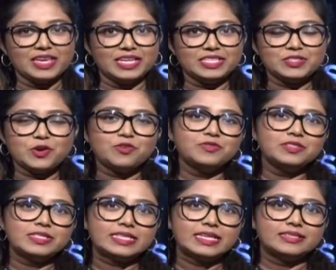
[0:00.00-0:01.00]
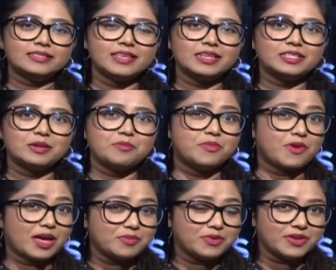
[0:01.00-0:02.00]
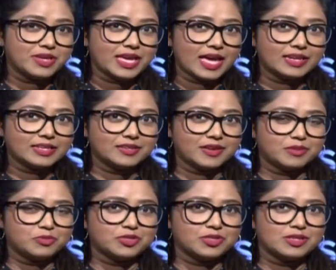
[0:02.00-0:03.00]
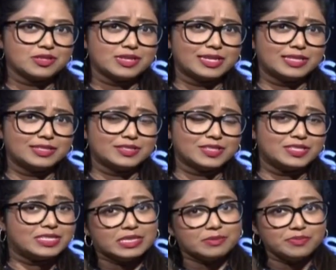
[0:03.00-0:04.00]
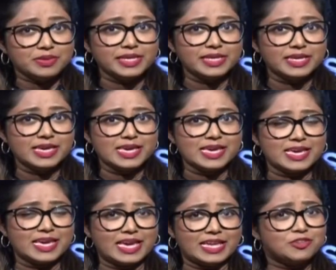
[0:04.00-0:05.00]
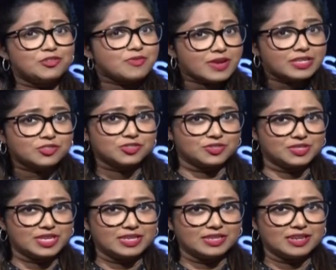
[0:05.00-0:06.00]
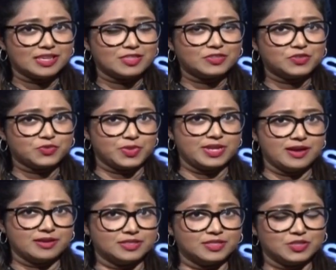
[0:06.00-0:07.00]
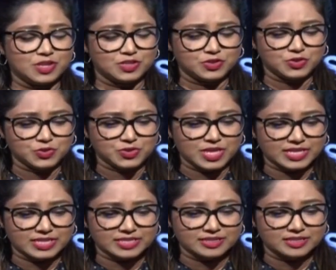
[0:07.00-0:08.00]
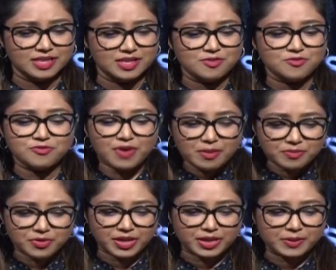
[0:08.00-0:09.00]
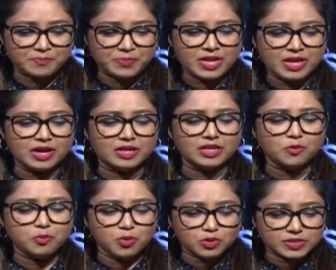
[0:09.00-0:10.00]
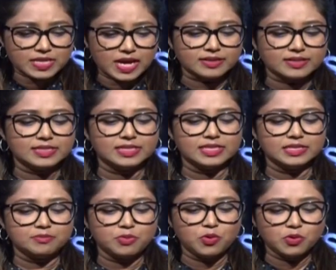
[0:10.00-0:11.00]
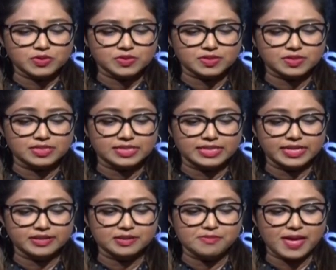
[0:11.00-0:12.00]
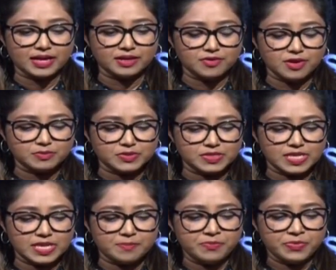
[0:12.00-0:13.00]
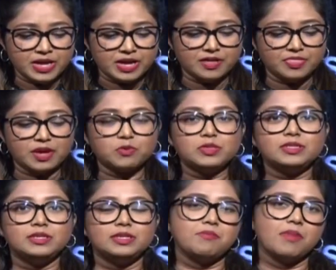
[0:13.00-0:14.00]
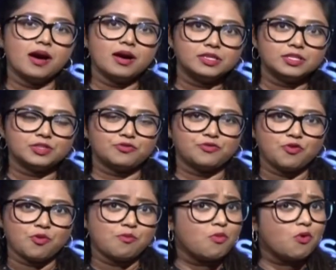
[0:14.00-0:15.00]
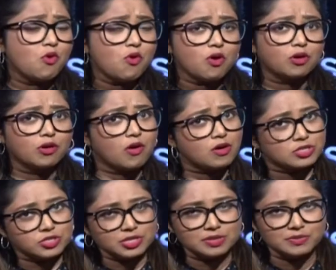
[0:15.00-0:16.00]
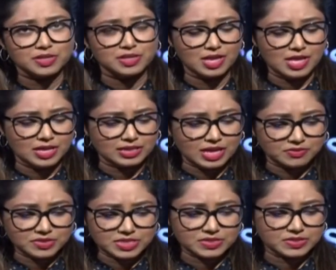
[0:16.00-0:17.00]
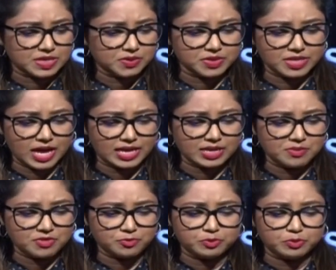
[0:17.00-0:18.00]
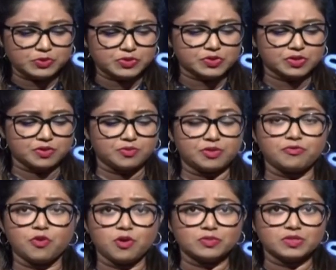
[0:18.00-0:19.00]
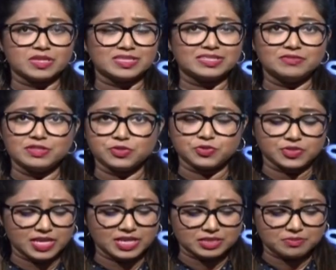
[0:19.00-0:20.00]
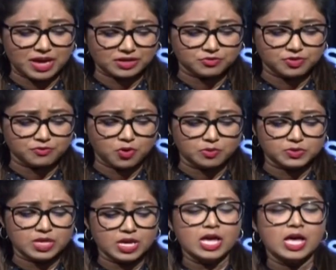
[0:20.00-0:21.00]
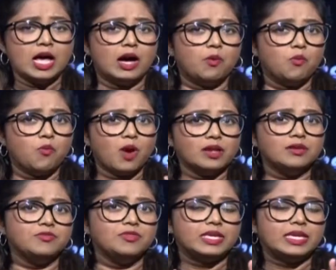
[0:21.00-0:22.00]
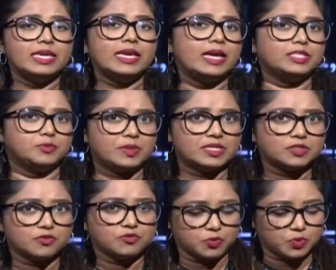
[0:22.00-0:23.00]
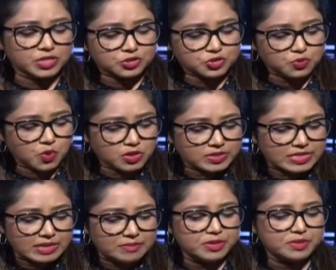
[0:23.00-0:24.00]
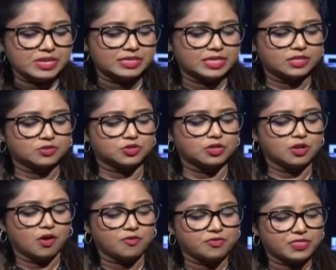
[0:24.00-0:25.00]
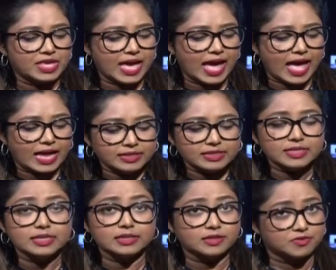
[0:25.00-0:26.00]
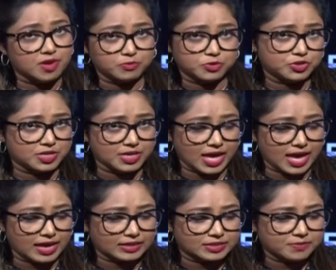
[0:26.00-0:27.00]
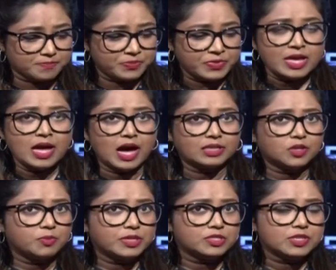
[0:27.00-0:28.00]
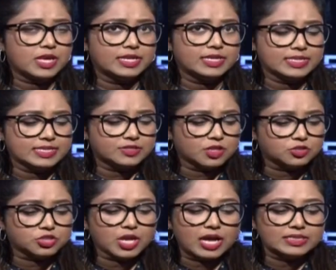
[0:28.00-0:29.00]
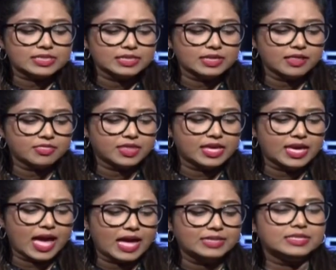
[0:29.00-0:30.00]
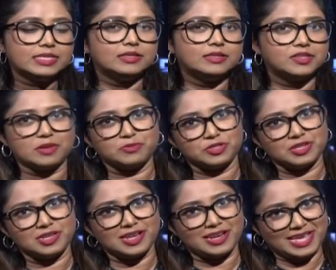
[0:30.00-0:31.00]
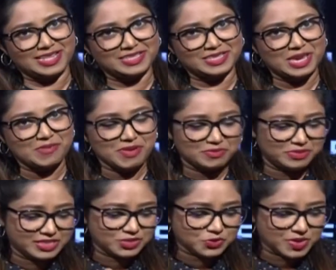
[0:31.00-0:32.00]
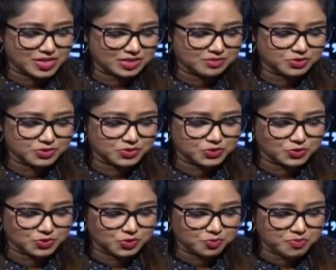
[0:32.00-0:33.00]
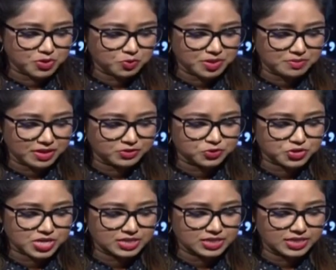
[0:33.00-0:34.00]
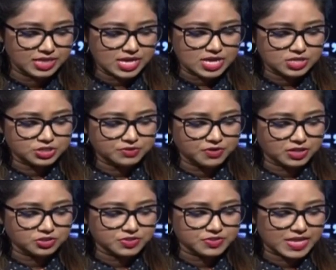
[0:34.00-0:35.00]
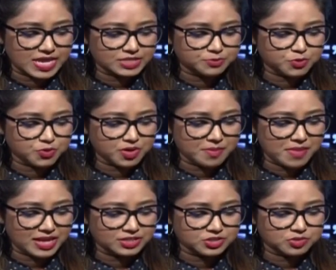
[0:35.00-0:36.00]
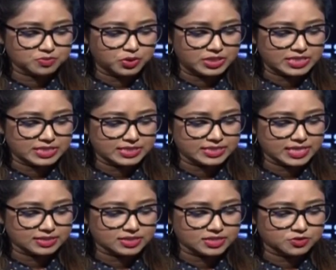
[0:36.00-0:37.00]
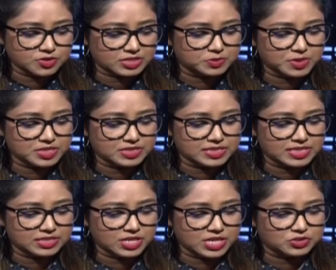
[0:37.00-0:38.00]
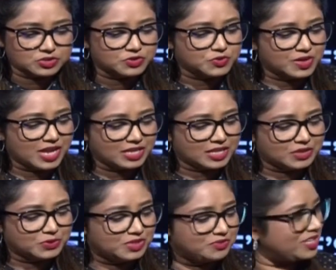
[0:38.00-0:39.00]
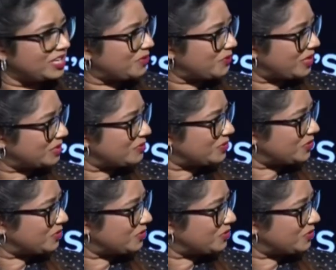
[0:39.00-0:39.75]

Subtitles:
It is often said that bribery and corruption is deeply entrenched in the Sri Lankan societal fabric. Now, post Aragalia, post declaring bankruptcy, there was a demand for more conscionable governance. There were the IMF proposed reforms, civil society backed reforms. One of the key aspects of which was the implementation of the Anti-Corruption Act. Our topic tonight is charting the anti-corruption landscape. I'm pleased to welcome to the studio Piumi Madushani. She functions as Program Manager, Political Sector, Transparency International Sri Lanka. Good evening and welcome to